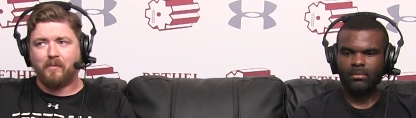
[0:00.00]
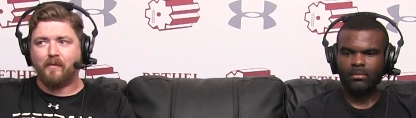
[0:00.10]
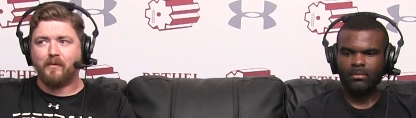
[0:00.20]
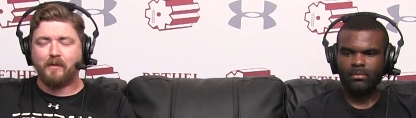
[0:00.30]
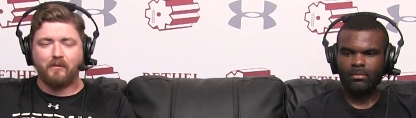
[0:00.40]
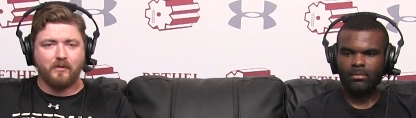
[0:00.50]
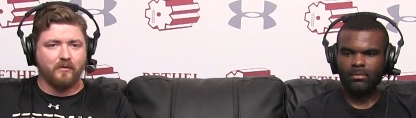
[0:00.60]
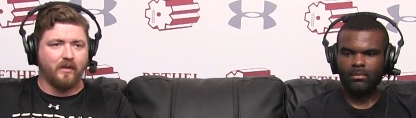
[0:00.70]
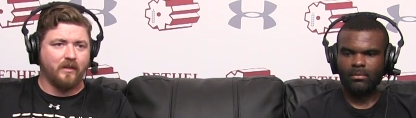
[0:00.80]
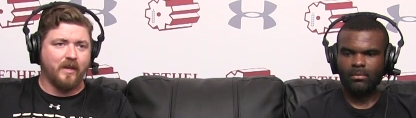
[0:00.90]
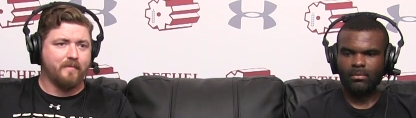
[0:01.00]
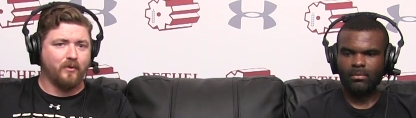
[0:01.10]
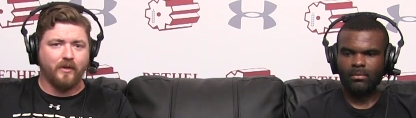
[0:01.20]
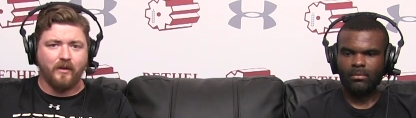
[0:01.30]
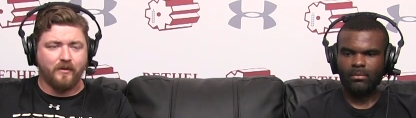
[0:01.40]
Speaker 1: probably recruited,
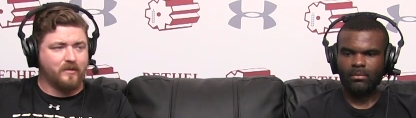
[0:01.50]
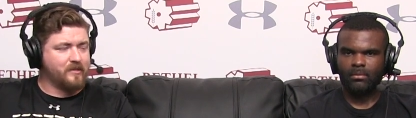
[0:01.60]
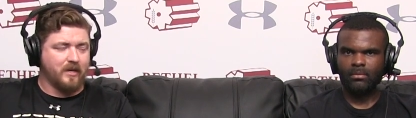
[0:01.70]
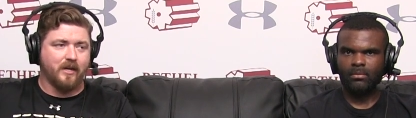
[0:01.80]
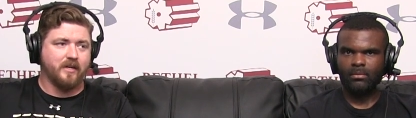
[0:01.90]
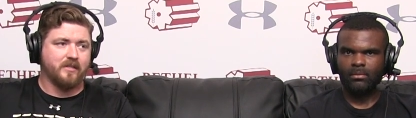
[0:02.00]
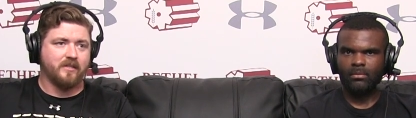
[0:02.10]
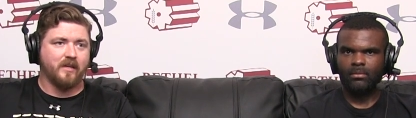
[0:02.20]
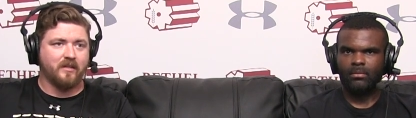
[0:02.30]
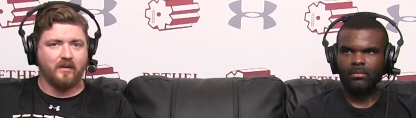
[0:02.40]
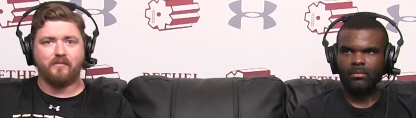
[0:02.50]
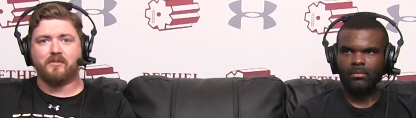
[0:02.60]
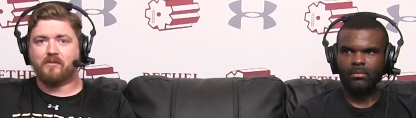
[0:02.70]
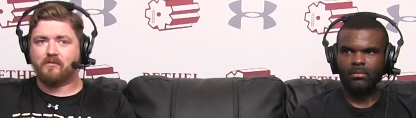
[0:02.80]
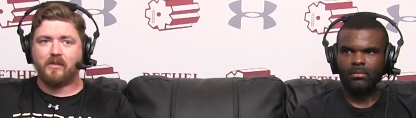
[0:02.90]
labeled undersized that come
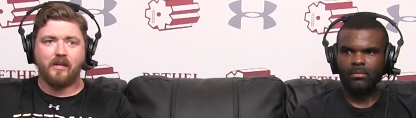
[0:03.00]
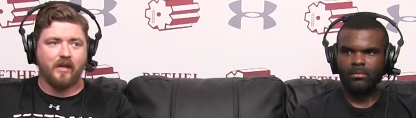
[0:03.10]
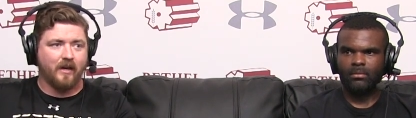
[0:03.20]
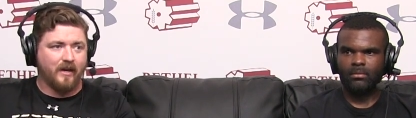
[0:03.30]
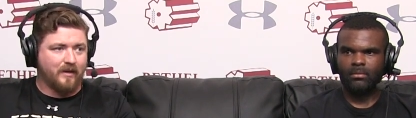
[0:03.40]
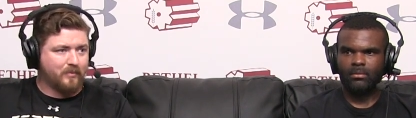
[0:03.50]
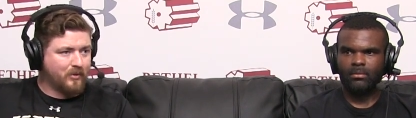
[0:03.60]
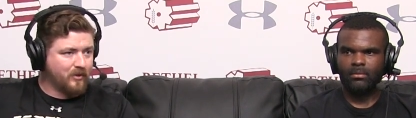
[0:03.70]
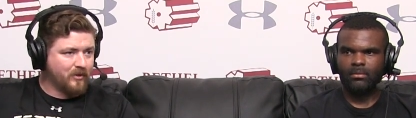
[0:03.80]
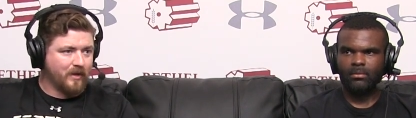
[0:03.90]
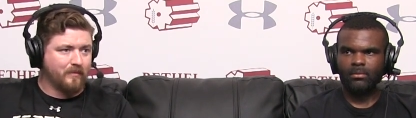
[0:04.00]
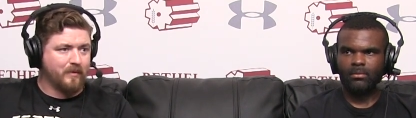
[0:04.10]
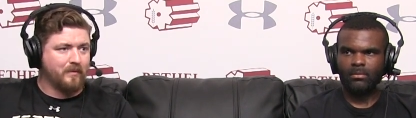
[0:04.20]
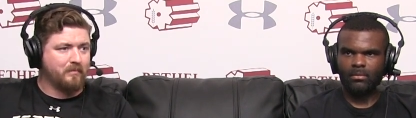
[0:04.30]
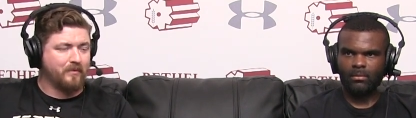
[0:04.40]
into an NAIA program
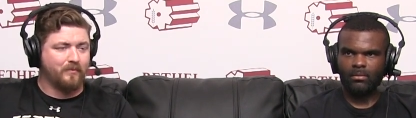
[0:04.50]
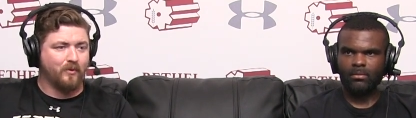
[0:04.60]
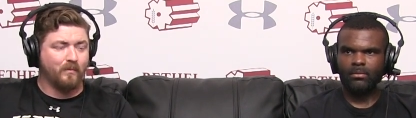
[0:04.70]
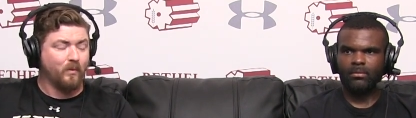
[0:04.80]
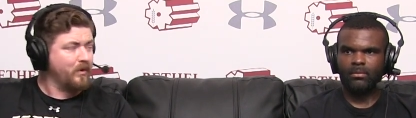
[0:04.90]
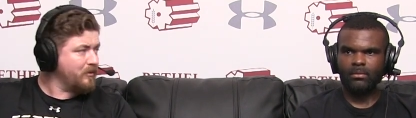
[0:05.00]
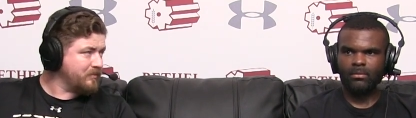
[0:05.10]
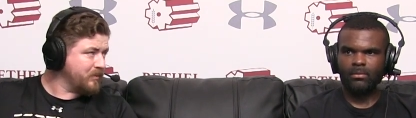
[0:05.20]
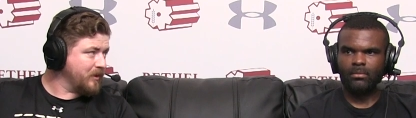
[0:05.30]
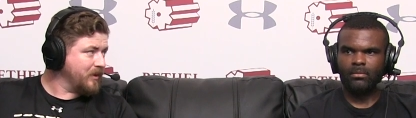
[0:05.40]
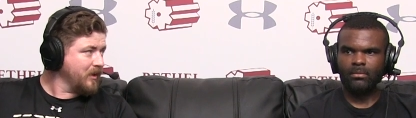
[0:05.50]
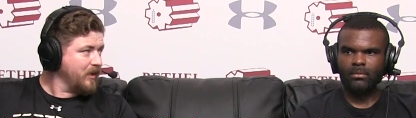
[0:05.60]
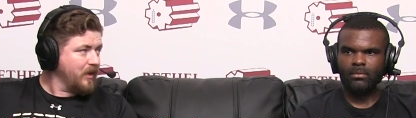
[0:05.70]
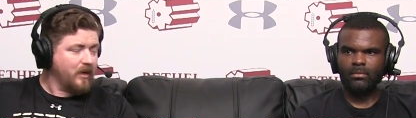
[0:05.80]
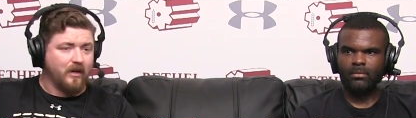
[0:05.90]
and perform wonderfully.
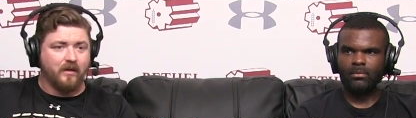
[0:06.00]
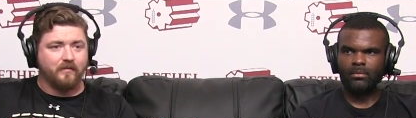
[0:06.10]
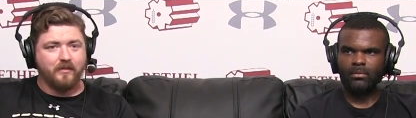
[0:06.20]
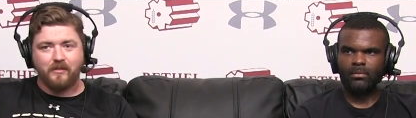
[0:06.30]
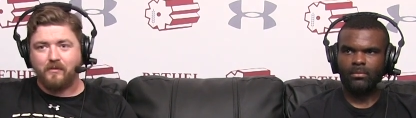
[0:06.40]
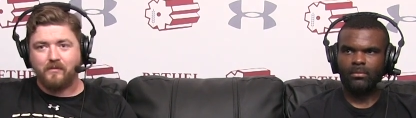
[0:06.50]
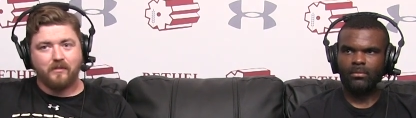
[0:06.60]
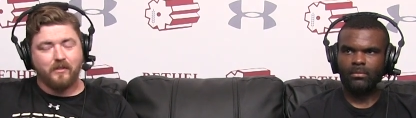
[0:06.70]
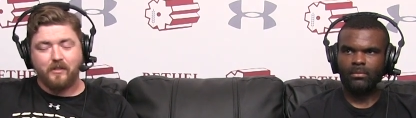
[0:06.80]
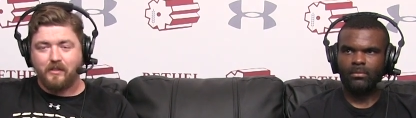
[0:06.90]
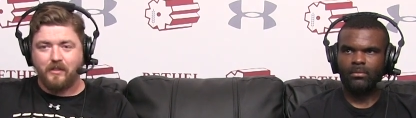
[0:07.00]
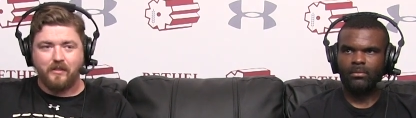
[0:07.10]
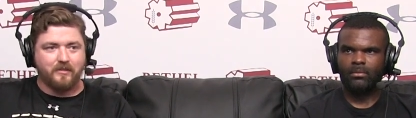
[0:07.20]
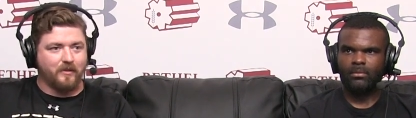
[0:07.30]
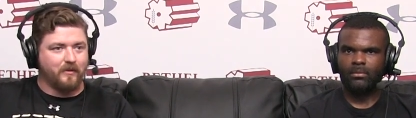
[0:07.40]
Um, you know,
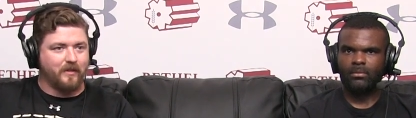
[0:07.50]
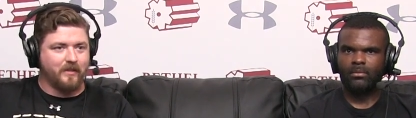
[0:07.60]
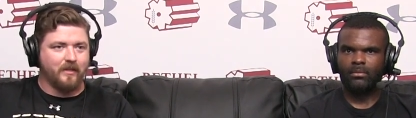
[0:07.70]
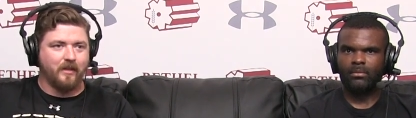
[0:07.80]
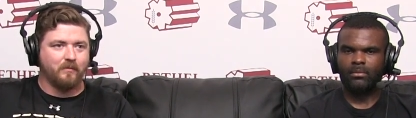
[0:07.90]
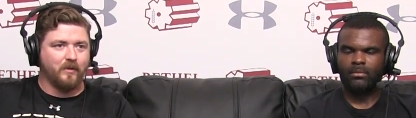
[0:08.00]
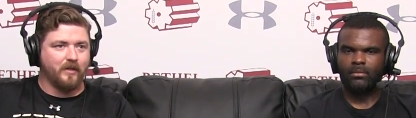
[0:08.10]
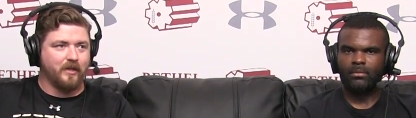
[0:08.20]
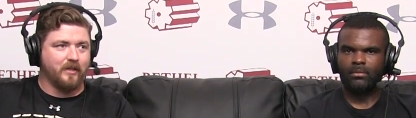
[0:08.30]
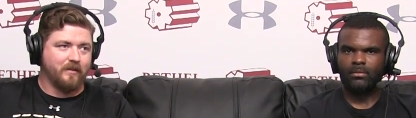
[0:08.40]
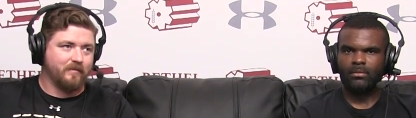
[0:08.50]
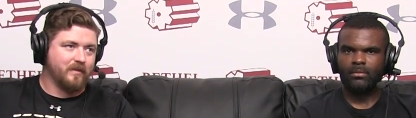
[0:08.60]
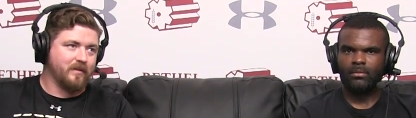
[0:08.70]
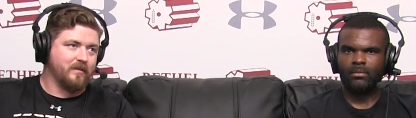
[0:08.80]
so it, it really, um,